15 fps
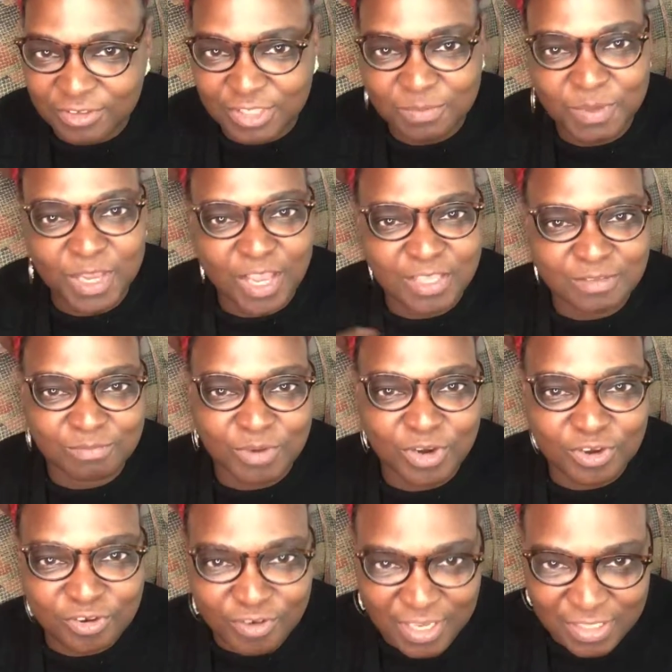Just because
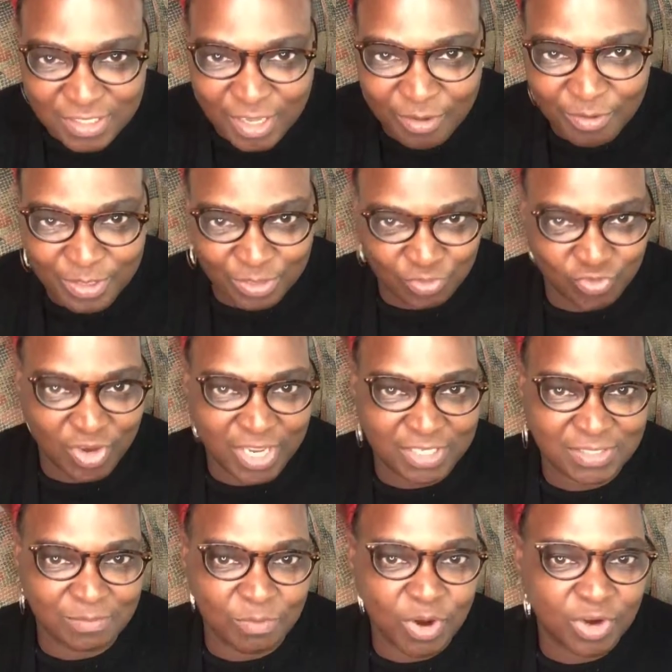Mercury's going straight
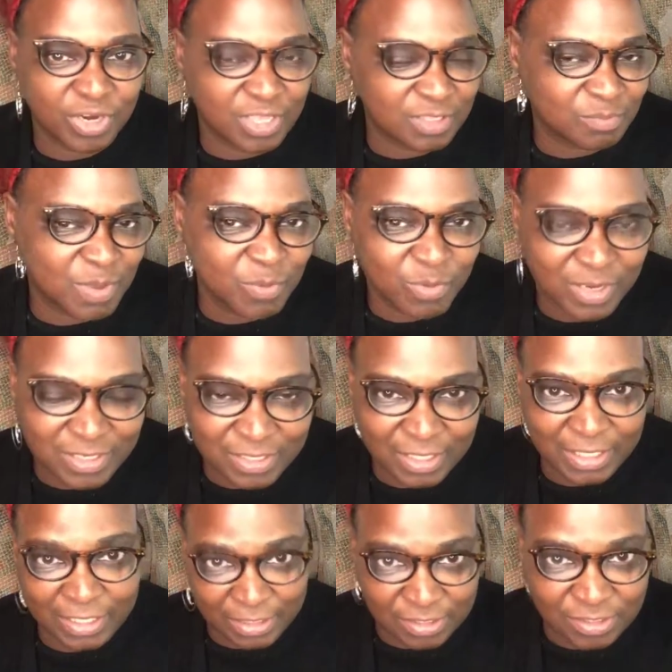tomorrow doesn't mean we just
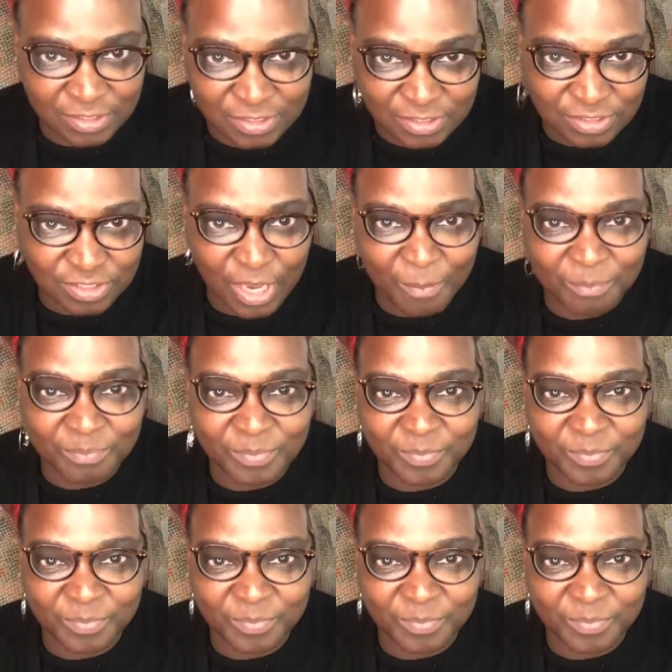like jump